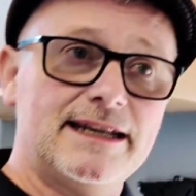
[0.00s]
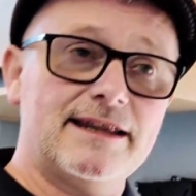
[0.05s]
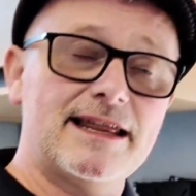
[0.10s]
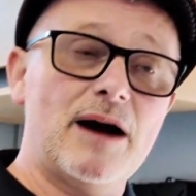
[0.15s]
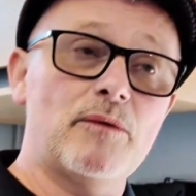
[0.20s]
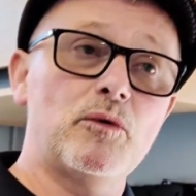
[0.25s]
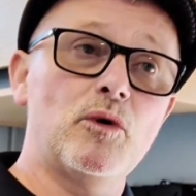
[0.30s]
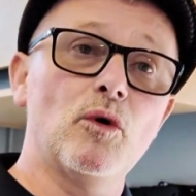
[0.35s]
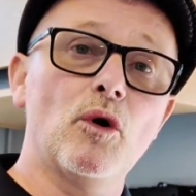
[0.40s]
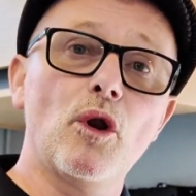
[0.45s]

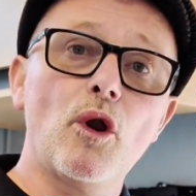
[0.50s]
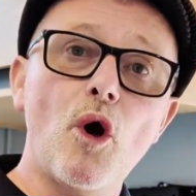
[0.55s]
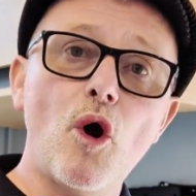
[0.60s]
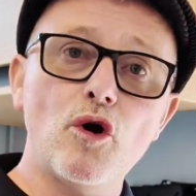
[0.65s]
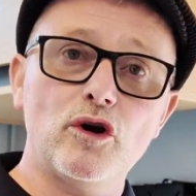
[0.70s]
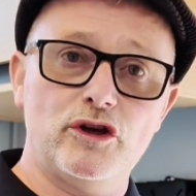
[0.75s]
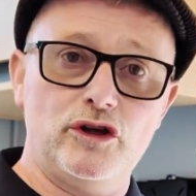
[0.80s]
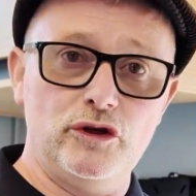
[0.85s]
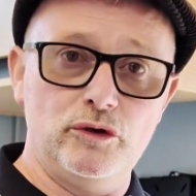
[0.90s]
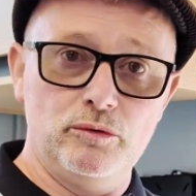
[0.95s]
that will
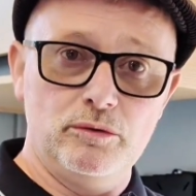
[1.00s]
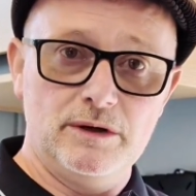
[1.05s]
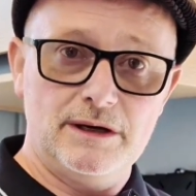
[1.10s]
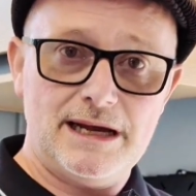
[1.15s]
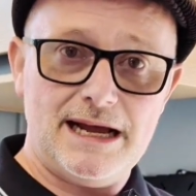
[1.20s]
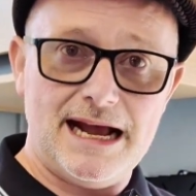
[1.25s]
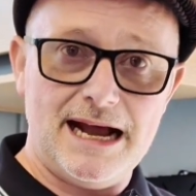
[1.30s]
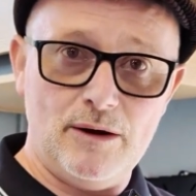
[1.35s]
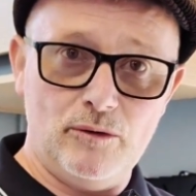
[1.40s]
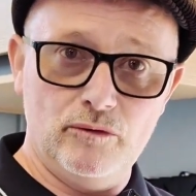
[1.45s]
lock you
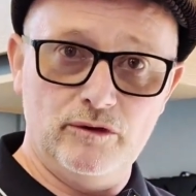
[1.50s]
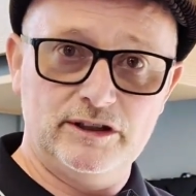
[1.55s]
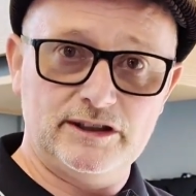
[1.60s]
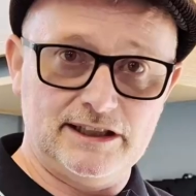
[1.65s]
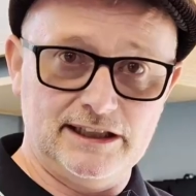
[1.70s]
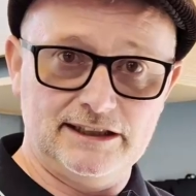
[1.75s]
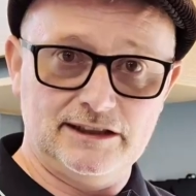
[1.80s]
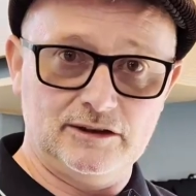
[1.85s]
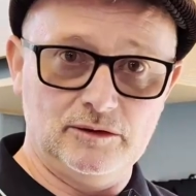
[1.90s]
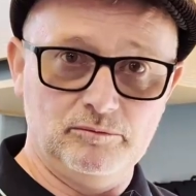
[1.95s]
out the
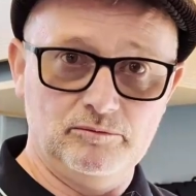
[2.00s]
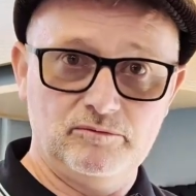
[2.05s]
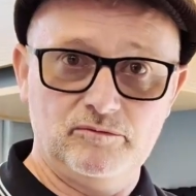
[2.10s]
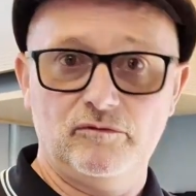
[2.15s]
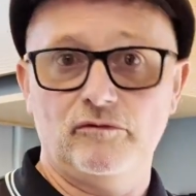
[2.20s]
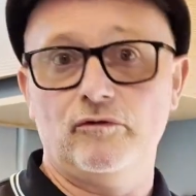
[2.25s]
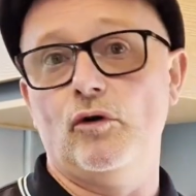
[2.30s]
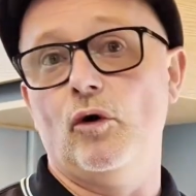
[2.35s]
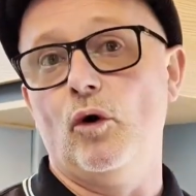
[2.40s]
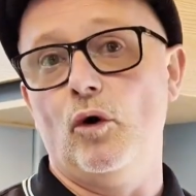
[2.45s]
system
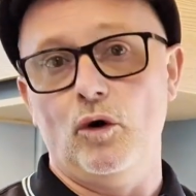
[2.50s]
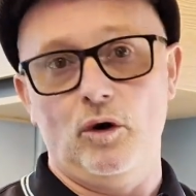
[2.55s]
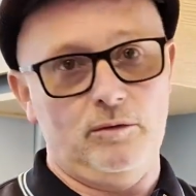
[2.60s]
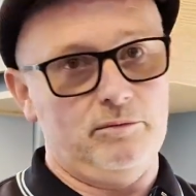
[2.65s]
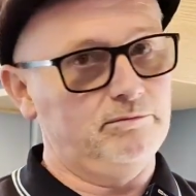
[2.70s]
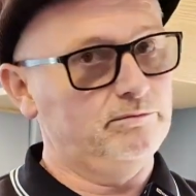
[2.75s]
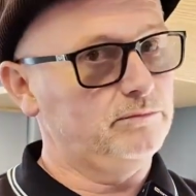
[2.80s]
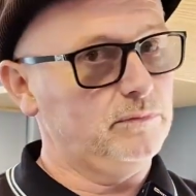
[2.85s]
for